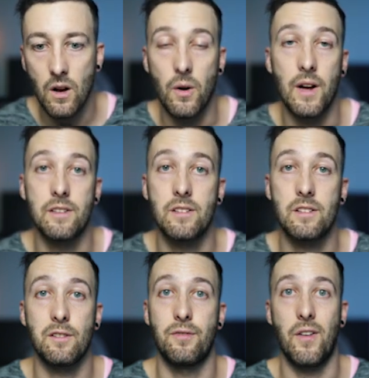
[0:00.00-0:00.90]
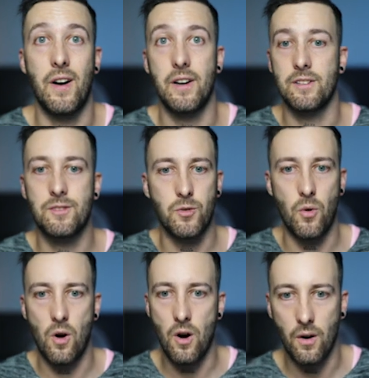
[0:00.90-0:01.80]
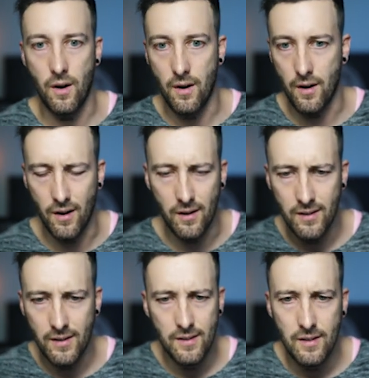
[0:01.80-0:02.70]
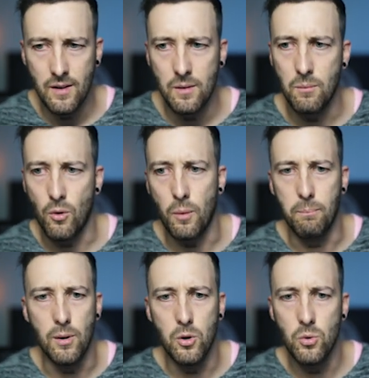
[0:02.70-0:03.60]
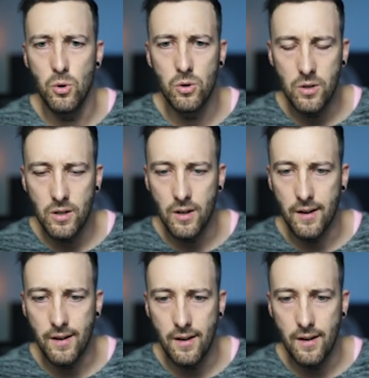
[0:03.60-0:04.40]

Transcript: Alright, this is a very strong more blue look.